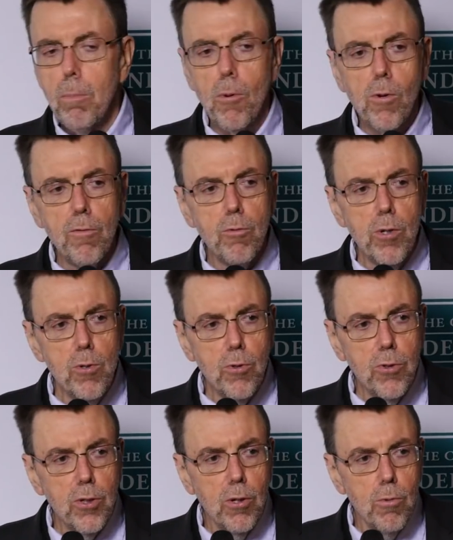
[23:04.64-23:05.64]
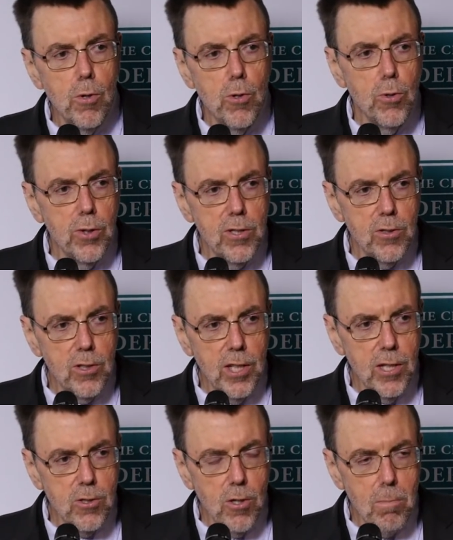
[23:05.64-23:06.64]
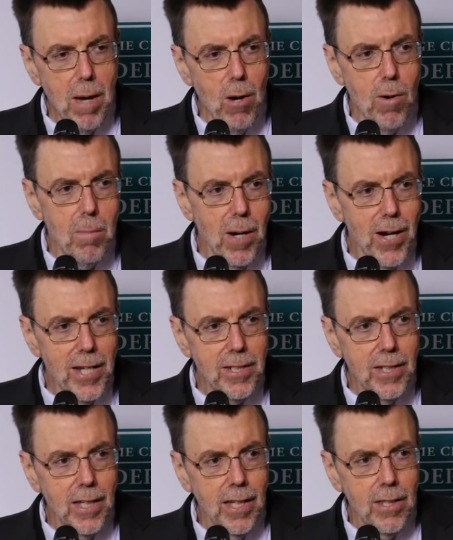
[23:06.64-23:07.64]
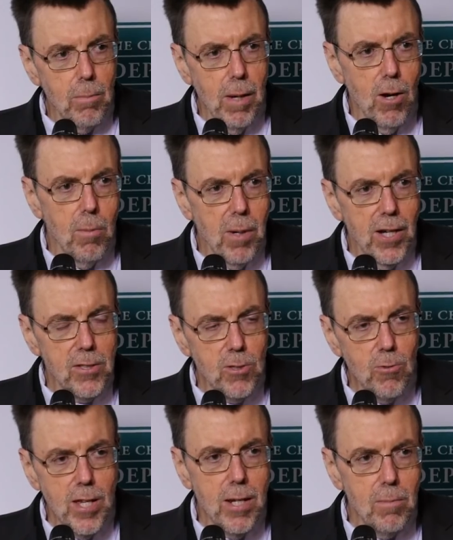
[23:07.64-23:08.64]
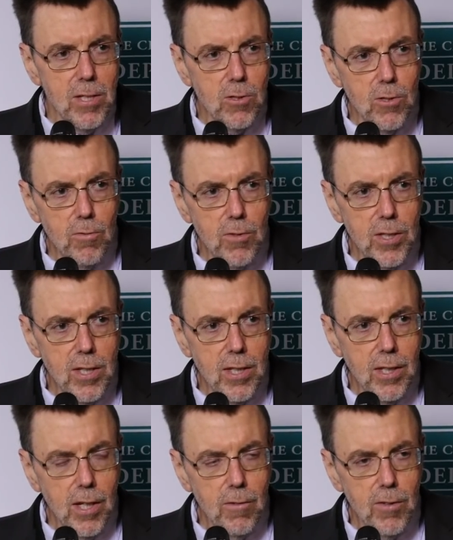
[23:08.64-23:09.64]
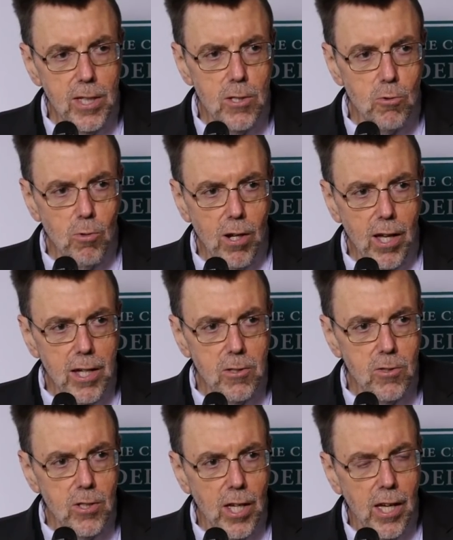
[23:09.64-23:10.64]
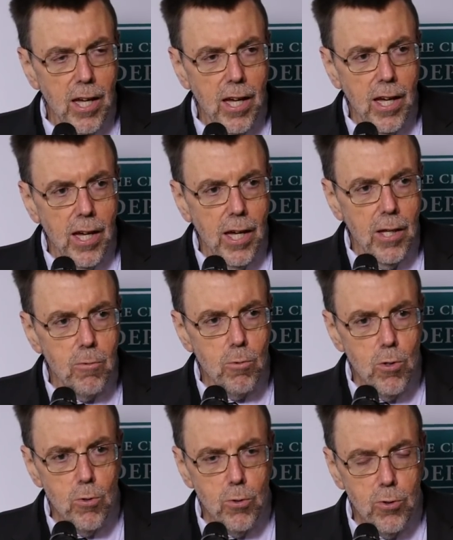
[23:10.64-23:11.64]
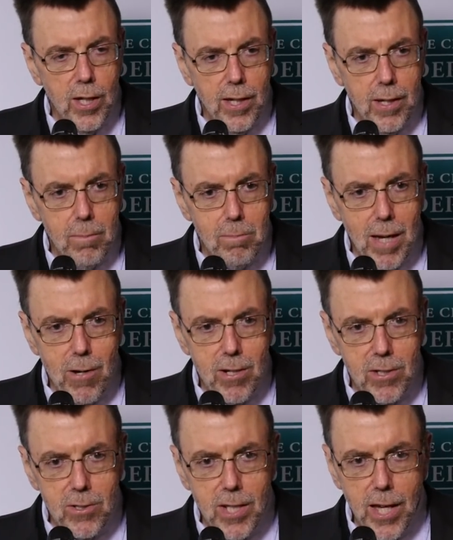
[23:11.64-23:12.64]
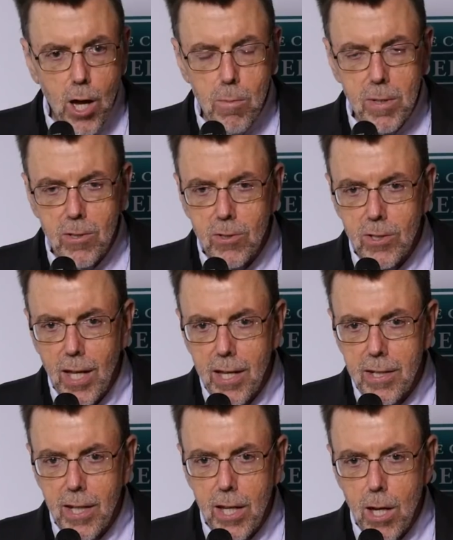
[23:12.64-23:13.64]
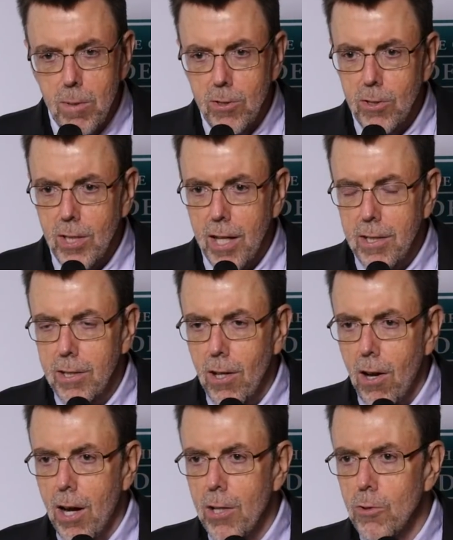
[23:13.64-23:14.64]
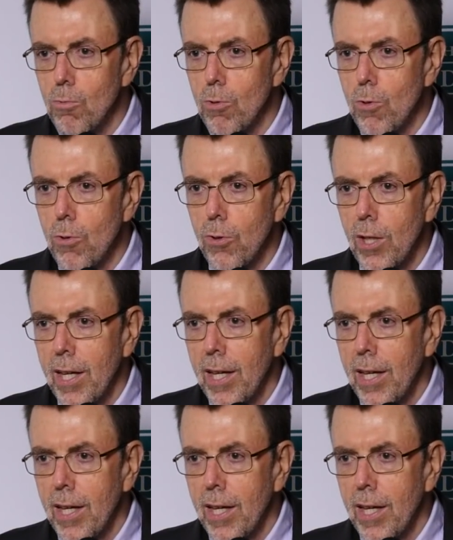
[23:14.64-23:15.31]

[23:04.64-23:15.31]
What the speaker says: the book of Ruth, Ruth is a Moabite. The Moabites are enemies of the Israelites. And Ruth marries Naomi's son. Naomi's son dies. Ruth